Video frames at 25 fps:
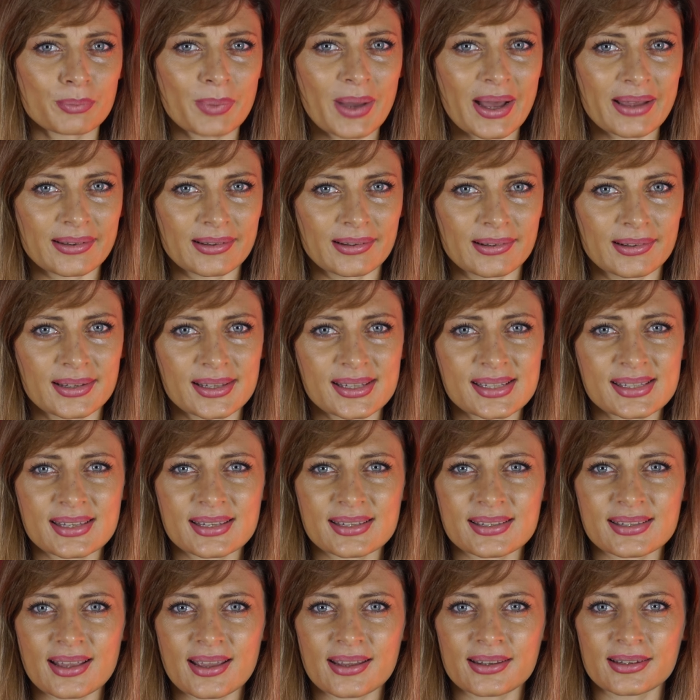panel is
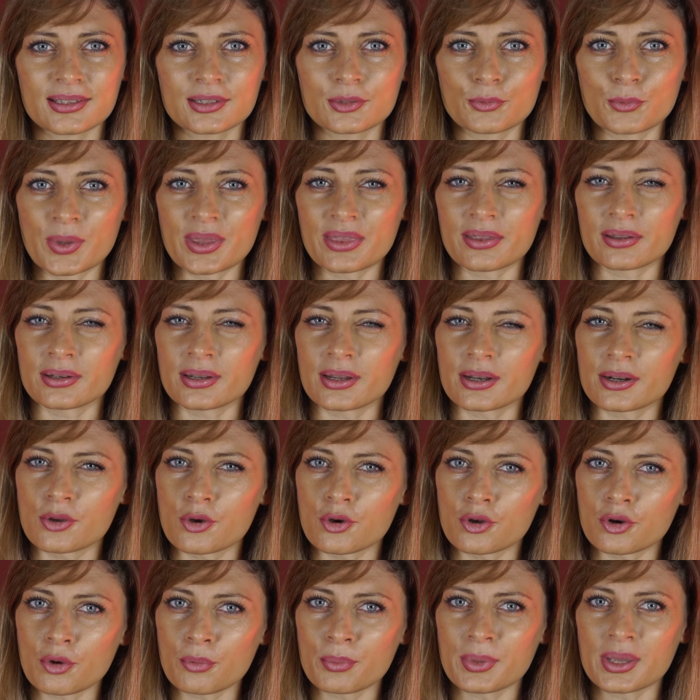designed with an
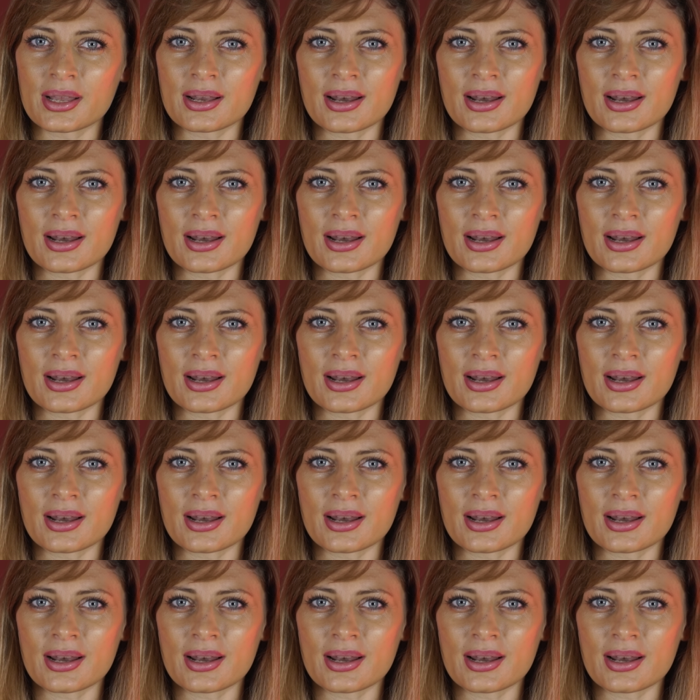ergonomic